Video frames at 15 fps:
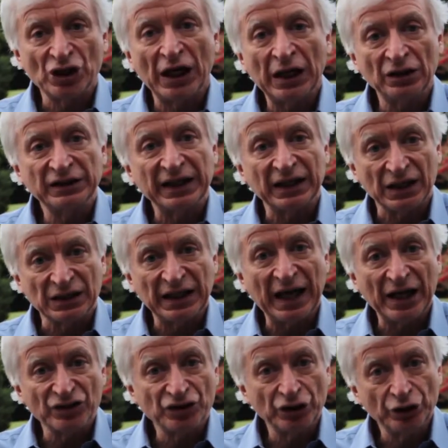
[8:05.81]
child get
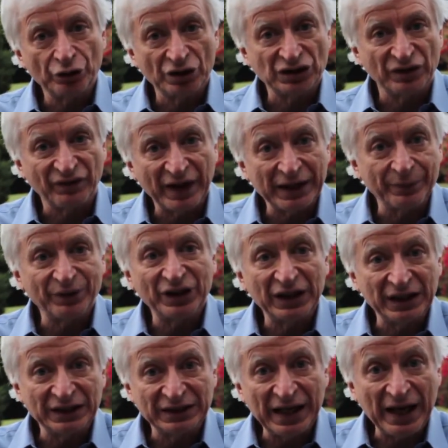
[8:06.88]
1,000 units of vitamin
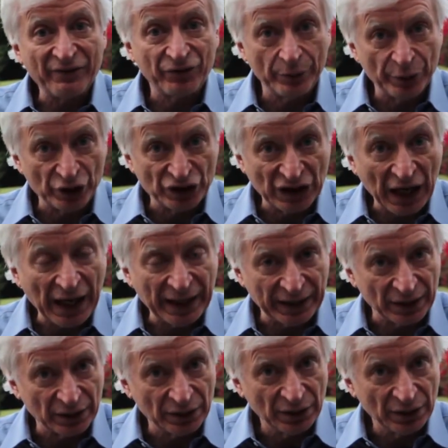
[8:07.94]
D a day from your diet,